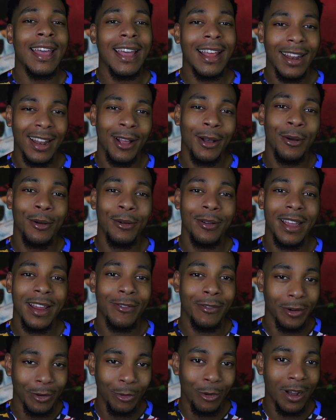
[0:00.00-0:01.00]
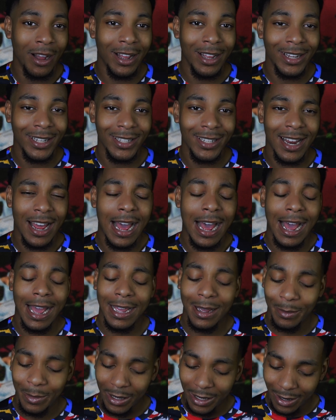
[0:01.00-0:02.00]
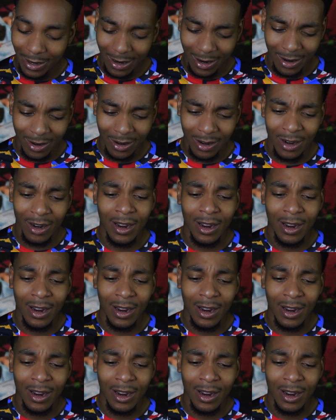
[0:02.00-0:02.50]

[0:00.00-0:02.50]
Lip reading: Hello everyone, I am here